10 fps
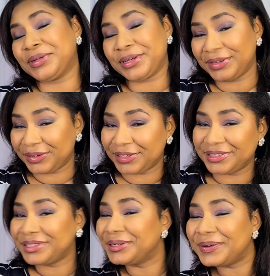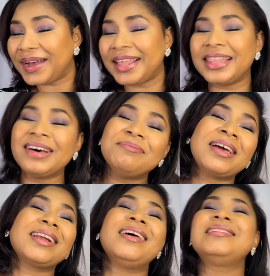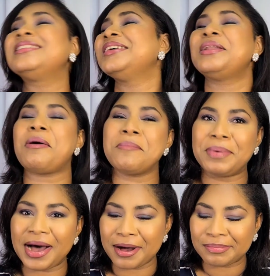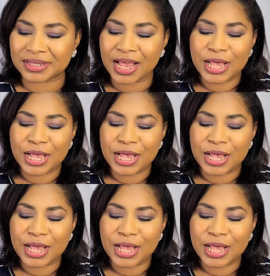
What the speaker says: and y'all know I love my cleansing balms.